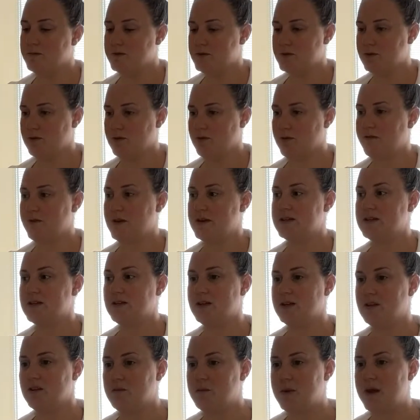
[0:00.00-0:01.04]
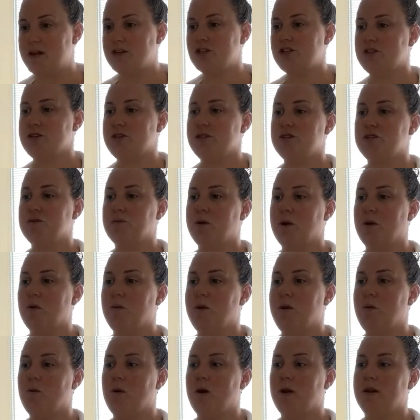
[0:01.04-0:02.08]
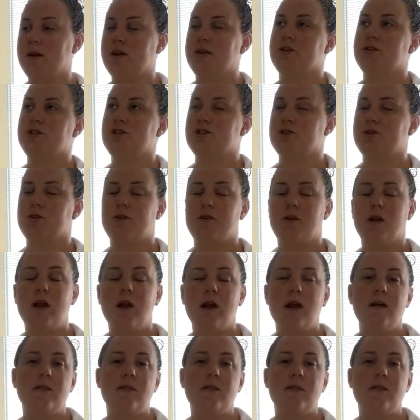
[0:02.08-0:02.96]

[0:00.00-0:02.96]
or ventilated patients, where we want to ensure